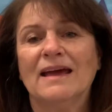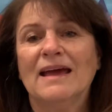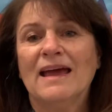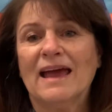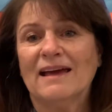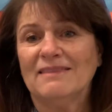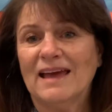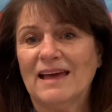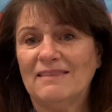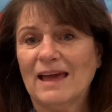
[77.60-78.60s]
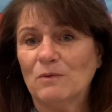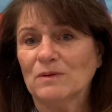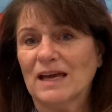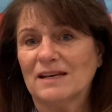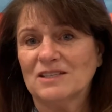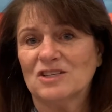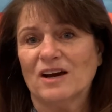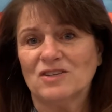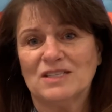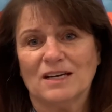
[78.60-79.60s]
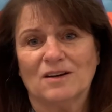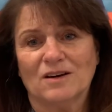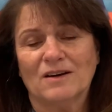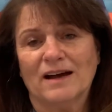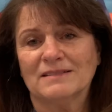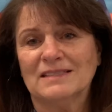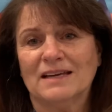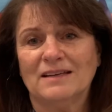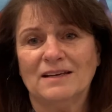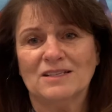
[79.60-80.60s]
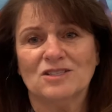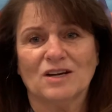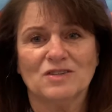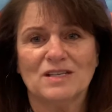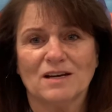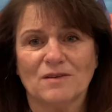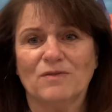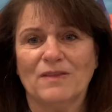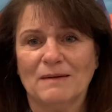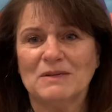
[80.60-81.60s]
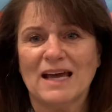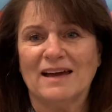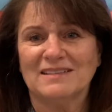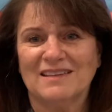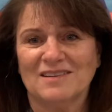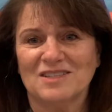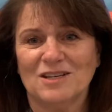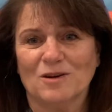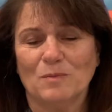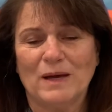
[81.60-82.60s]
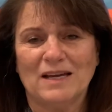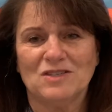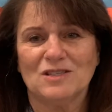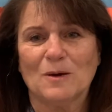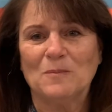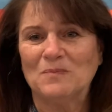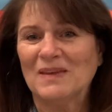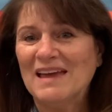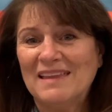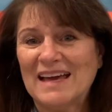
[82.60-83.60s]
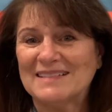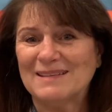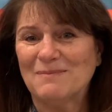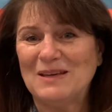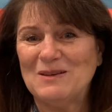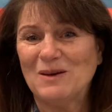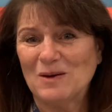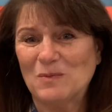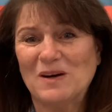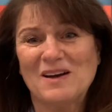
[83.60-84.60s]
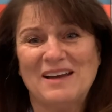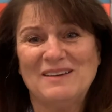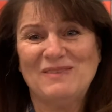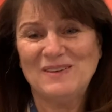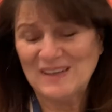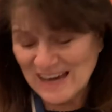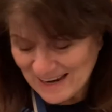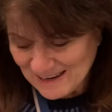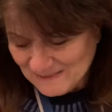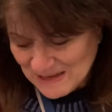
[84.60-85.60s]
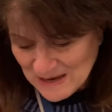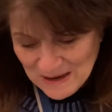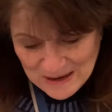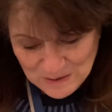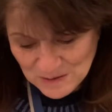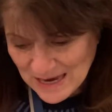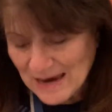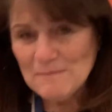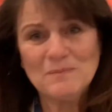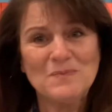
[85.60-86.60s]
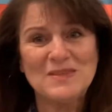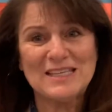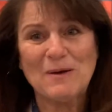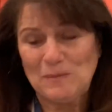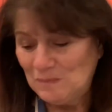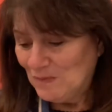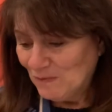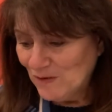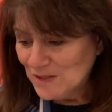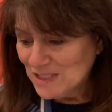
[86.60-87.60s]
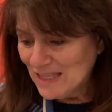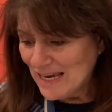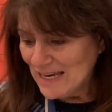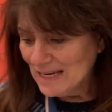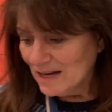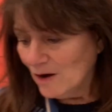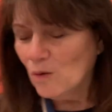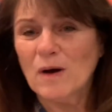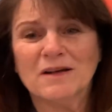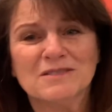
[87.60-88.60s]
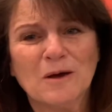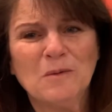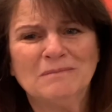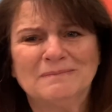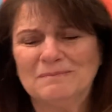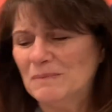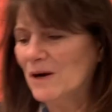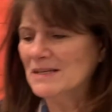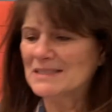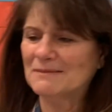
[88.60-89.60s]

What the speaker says: and then they will get a star sticker. I'll send in a star sticker for them to add to their sticker page. So that's something you can work on if you'd like. Okay, so the first thing, also parents,